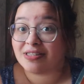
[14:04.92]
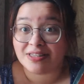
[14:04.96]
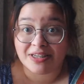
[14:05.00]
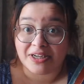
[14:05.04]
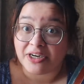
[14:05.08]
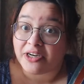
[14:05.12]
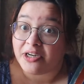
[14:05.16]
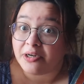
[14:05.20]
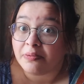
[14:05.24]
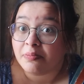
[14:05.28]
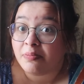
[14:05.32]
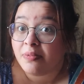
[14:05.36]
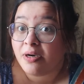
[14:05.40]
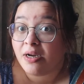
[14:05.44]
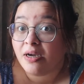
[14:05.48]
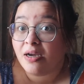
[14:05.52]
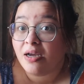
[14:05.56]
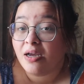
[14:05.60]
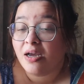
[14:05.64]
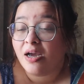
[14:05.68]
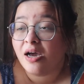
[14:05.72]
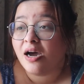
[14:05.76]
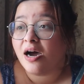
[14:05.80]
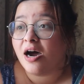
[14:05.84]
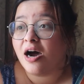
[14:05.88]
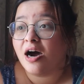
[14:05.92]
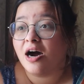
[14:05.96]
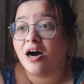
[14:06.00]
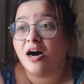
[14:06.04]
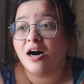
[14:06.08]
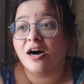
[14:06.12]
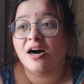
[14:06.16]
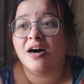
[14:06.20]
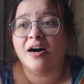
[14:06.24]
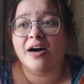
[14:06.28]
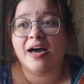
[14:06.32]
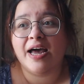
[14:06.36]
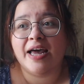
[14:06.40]
Scribd,
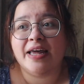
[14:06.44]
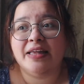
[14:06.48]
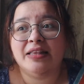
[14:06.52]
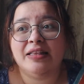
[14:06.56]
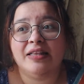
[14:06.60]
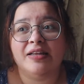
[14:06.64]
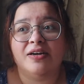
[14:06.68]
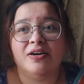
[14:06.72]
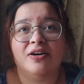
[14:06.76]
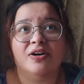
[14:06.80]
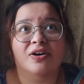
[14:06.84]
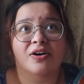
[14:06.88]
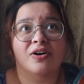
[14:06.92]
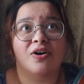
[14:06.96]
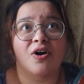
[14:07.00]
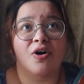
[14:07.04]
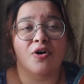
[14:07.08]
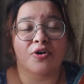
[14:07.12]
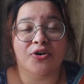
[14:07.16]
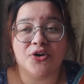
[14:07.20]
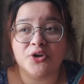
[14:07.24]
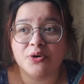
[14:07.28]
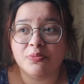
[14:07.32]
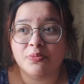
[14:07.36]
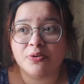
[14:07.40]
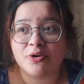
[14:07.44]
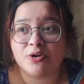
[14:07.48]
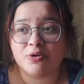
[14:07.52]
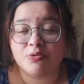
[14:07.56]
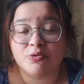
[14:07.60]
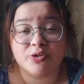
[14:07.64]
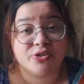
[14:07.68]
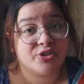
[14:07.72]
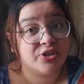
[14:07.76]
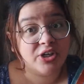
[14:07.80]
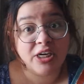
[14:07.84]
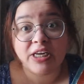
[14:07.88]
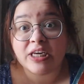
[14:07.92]
and the audiobook
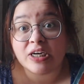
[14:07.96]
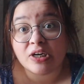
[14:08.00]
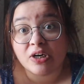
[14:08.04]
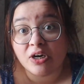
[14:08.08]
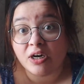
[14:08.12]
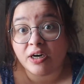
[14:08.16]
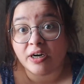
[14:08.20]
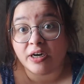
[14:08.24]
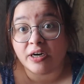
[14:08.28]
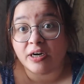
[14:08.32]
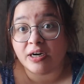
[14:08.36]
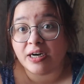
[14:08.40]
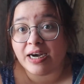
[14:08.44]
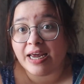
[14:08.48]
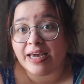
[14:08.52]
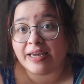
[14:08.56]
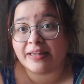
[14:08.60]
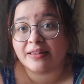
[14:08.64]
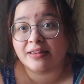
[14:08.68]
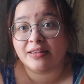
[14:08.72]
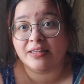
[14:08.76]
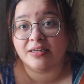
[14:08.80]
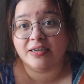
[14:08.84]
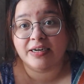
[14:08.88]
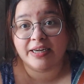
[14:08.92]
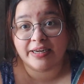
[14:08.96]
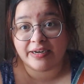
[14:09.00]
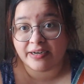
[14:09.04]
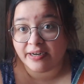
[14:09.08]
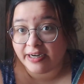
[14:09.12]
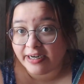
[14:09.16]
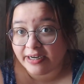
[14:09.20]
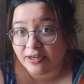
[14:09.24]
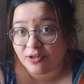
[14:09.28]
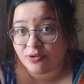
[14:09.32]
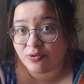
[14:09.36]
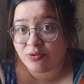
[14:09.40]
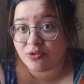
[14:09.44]
was really good, like the
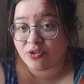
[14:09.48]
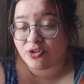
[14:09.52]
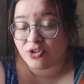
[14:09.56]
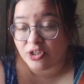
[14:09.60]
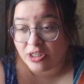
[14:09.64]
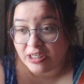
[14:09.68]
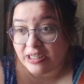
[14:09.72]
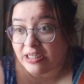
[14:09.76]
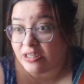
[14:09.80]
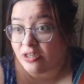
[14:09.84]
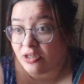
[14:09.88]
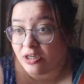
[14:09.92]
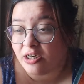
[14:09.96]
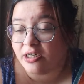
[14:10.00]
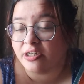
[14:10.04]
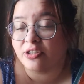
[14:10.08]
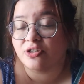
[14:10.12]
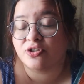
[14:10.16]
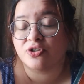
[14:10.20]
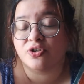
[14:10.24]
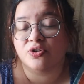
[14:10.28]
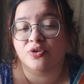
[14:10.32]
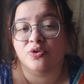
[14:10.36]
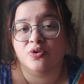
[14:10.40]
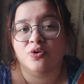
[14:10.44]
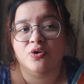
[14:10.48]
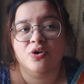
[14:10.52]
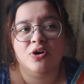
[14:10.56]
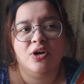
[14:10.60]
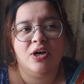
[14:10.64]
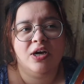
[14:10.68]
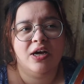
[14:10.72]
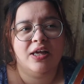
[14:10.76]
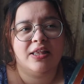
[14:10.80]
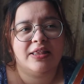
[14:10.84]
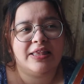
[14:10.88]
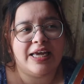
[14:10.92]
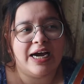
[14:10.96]
narrator was really good, so
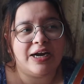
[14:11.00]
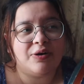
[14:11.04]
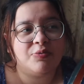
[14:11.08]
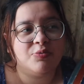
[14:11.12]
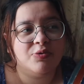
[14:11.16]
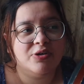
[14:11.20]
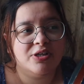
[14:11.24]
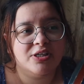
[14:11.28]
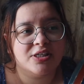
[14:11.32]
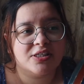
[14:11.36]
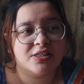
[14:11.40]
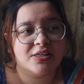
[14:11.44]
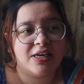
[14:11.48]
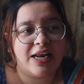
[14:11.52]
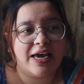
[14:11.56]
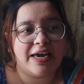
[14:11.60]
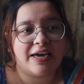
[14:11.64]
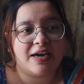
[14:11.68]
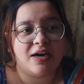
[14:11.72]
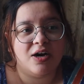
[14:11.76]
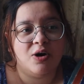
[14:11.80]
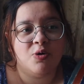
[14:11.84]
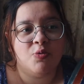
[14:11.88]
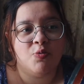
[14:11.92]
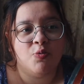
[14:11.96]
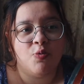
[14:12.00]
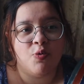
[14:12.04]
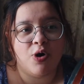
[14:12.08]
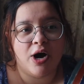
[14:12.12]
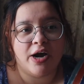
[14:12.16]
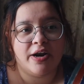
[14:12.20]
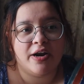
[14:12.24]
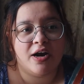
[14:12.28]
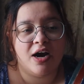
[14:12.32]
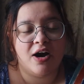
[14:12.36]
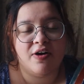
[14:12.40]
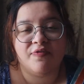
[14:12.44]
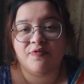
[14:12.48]
that was like a
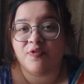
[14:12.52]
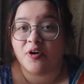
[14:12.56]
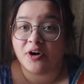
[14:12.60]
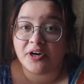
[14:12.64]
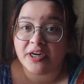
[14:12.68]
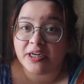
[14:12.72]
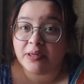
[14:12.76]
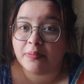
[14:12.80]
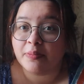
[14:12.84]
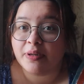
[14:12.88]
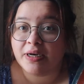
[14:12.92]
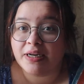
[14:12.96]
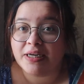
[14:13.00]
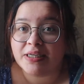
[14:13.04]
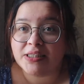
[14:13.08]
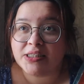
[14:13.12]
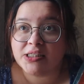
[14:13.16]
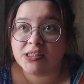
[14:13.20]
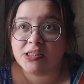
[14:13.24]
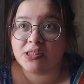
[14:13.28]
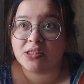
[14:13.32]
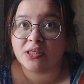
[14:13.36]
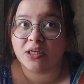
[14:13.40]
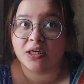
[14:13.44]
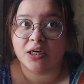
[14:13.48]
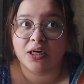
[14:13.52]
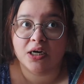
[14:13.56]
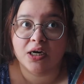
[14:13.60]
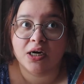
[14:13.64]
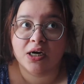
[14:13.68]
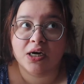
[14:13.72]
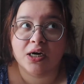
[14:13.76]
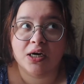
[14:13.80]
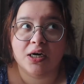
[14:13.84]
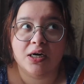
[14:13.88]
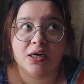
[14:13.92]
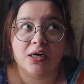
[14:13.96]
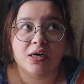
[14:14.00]
1 hour 40 minutes
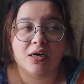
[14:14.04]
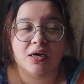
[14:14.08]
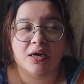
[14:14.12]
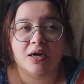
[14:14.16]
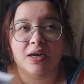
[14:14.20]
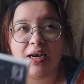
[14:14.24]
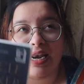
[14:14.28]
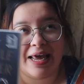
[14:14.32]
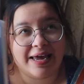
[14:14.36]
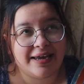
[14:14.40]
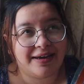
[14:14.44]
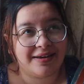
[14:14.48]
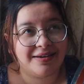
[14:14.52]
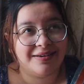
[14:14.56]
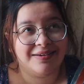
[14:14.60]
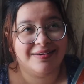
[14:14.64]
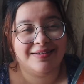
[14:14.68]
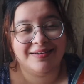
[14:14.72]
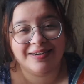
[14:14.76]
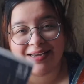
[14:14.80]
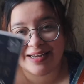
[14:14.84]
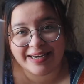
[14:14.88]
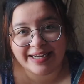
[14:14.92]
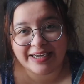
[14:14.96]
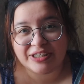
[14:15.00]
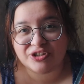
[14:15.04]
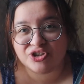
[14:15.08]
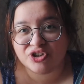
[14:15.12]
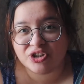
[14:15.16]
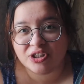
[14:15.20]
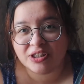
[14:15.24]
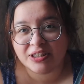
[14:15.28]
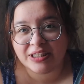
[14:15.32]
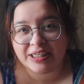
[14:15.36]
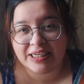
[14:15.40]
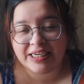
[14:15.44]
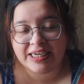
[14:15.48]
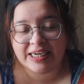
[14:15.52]
like
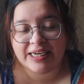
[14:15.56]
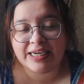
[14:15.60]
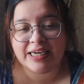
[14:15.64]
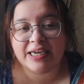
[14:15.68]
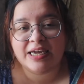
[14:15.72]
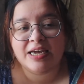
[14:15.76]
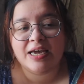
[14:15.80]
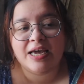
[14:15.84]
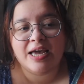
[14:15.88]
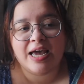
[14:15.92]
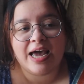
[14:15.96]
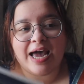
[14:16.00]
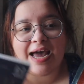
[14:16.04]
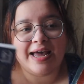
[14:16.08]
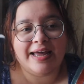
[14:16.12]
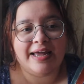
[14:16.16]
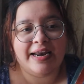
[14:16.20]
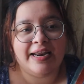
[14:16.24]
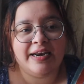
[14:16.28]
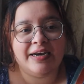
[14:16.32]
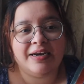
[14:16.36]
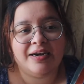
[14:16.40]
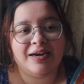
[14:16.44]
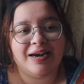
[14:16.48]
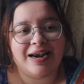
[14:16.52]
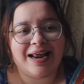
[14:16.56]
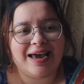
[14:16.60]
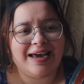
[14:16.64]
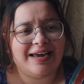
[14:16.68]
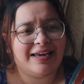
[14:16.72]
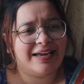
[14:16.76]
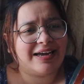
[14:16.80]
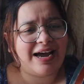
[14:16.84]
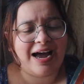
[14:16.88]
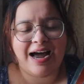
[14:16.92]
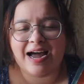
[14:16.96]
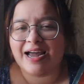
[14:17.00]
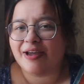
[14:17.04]
narration thingy, and
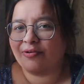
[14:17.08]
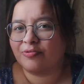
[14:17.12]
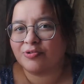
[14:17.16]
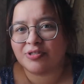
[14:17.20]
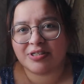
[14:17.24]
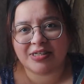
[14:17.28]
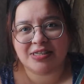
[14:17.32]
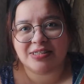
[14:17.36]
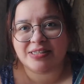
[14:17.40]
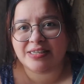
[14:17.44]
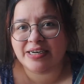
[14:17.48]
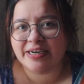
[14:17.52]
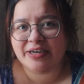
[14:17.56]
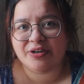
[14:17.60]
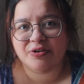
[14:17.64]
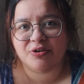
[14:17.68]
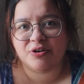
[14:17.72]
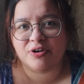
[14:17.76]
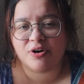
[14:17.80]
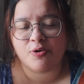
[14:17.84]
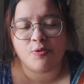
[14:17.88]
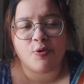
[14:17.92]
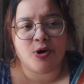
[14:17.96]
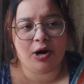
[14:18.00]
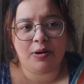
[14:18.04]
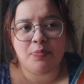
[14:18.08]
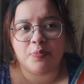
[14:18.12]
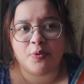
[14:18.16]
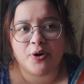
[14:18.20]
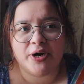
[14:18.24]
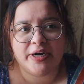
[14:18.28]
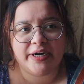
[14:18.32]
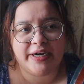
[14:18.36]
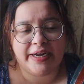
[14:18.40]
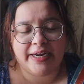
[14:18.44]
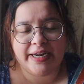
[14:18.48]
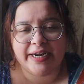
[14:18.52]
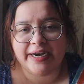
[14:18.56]
like I was listening to it on
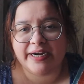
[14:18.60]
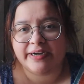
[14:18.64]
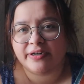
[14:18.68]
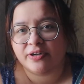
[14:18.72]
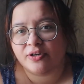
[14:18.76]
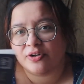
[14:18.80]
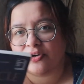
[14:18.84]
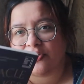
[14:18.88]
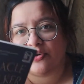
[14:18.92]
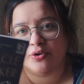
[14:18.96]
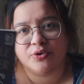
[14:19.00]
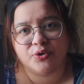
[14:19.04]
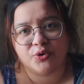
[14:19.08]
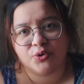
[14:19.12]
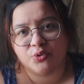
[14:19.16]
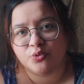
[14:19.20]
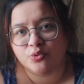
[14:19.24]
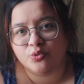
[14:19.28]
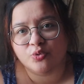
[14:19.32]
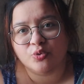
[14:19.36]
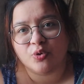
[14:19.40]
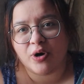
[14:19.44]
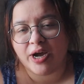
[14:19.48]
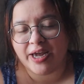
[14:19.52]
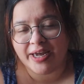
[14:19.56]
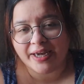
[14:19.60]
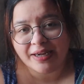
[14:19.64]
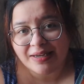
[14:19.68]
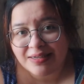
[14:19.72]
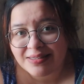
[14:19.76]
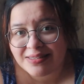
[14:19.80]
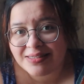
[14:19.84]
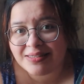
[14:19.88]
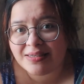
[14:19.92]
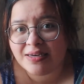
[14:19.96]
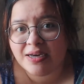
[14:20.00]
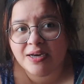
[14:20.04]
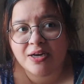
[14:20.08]
1.8 to
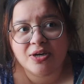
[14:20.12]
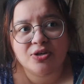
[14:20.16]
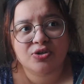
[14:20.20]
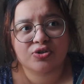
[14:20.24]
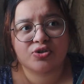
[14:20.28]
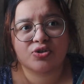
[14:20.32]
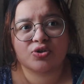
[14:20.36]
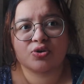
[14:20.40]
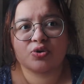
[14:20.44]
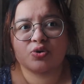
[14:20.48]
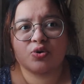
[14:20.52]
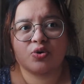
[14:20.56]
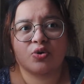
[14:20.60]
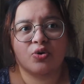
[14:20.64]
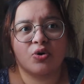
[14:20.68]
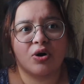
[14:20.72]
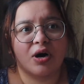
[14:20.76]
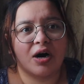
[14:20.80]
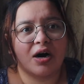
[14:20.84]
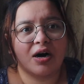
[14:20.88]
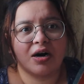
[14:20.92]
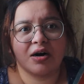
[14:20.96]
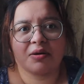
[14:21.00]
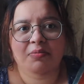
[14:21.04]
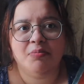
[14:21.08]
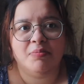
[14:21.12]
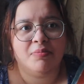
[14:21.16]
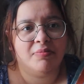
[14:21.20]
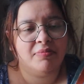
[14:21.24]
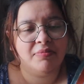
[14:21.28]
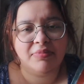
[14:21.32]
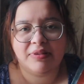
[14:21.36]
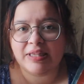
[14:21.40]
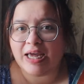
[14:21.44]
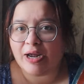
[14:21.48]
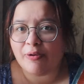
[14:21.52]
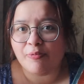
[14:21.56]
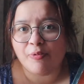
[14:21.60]
2x, so
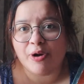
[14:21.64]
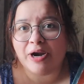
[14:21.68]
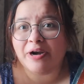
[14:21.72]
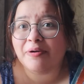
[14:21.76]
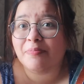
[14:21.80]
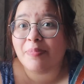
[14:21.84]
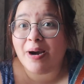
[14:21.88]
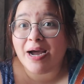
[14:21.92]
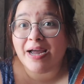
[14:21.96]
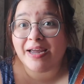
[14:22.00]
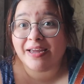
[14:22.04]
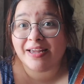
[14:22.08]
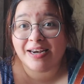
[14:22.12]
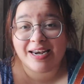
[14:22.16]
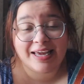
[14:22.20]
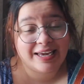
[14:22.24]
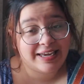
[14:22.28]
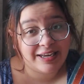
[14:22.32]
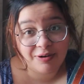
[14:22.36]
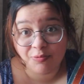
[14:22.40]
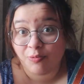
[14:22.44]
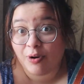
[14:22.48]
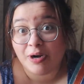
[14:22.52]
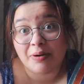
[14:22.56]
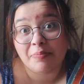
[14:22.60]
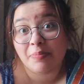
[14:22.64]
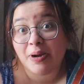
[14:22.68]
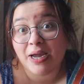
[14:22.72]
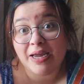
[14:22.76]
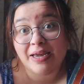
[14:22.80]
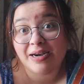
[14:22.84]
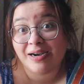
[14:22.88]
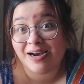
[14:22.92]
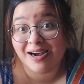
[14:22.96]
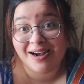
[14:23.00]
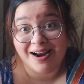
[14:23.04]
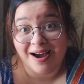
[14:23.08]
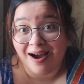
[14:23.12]
that went by like, it went by
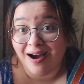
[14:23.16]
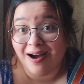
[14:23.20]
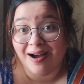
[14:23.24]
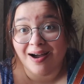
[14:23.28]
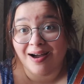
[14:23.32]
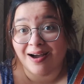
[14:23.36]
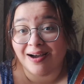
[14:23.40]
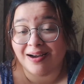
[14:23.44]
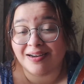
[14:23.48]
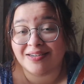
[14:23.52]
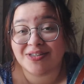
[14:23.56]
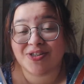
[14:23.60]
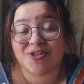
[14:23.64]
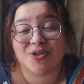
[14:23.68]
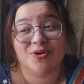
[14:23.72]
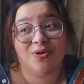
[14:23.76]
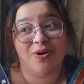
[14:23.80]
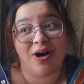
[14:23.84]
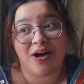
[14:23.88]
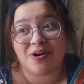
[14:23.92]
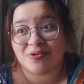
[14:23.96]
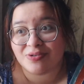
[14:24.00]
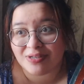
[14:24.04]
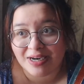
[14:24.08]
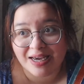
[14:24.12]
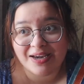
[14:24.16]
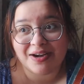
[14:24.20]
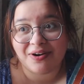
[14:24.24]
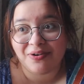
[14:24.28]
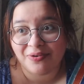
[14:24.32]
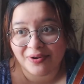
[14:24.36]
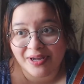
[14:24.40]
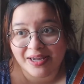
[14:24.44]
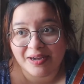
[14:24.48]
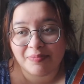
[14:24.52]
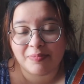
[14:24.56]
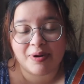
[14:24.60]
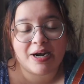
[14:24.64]
in an hour, so I was like,
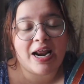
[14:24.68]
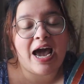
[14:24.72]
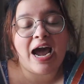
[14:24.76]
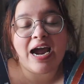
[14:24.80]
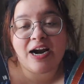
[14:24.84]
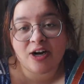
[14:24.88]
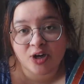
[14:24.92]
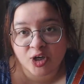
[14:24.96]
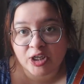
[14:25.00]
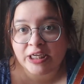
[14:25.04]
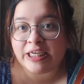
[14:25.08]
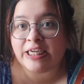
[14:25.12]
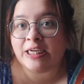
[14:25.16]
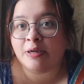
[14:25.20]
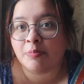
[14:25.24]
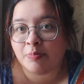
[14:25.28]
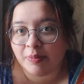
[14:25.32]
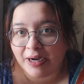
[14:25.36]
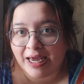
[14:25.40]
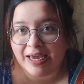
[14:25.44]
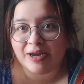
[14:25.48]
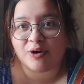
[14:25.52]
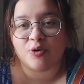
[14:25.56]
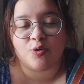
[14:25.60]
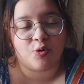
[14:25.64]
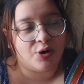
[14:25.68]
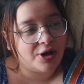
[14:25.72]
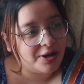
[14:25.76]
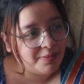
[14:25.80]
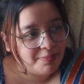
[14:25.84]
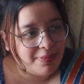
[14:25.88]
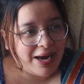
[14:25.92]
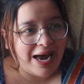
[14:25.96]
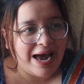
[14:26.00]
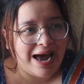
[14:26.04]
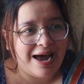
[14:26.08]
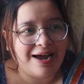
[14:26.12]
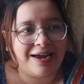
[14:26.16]
okay, but I have to keep like
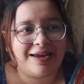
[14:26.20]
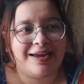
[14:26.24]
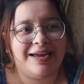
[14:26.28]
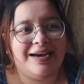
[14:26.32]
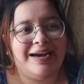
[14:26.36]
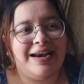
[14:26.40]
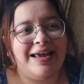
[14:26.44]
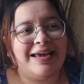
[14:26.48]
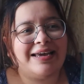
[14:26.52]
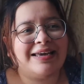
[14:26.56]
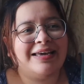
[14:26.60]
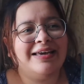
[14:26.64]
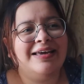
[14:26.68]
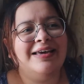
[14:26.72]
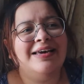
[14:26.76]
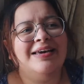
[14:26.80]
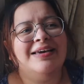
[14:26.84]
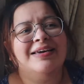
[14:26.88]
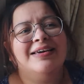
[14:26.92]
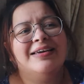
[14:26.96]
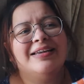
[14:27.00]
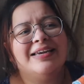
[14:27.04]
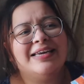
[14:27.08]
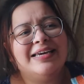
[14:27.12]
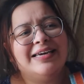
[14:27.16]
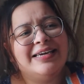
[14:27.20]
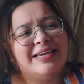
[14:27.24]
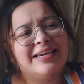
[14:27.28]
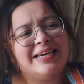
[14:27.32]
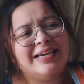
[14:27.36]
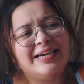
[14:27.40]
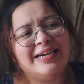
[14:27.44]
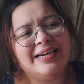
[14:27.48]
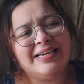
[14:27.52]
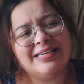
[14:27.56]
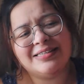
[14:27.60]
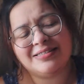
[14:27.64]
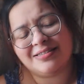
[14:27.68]
going back and like
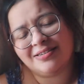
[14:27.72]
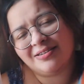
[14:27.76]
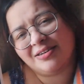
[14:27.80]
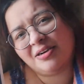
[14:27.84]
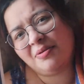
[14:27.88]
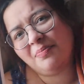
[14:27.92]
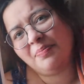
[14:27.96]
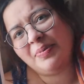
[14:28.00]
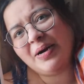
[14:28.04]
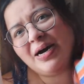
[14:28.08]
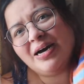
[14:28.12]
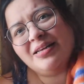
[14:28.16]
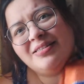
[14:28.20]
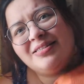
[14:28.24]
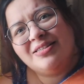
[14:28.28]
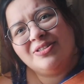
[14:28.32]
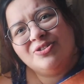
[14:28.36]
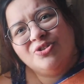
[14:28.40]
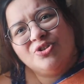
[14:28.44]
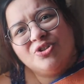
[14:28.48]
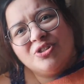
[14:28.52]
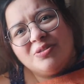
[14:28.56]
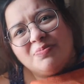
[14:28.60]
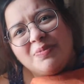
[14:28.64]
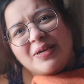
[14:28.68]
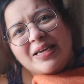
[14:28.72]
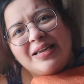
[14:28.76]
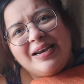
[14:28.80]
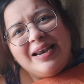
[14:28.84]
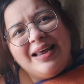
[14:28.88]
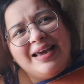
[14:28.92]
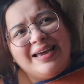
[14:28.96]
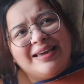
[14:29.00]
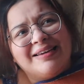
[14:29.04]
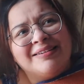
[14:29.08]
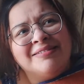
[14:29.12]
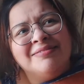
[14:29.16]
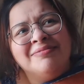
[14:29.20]
rereading certain parts and just being
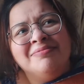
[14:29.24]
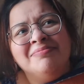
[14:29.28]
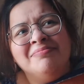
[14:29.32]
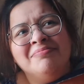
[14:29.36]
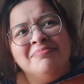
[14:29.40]
like,